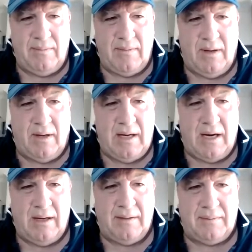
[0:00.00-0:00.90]

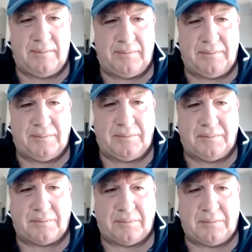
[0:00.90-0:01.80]

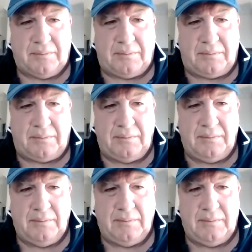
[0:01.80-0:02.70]

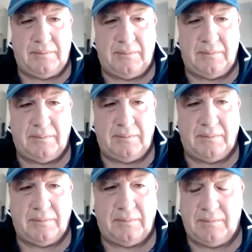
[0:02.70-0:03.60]

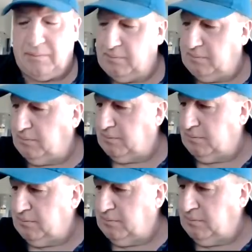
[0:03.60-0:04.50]

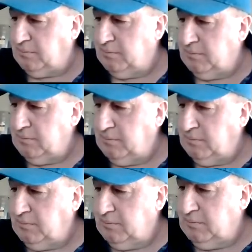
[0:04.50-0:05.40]

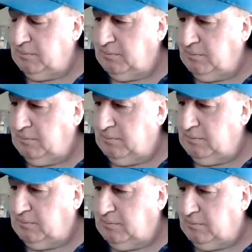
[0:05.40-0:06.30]

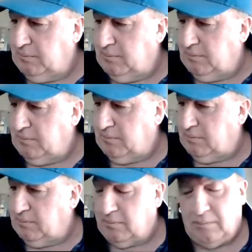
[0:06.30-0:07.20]

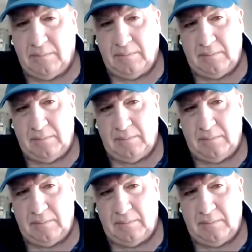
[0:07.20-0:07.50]
[no speech]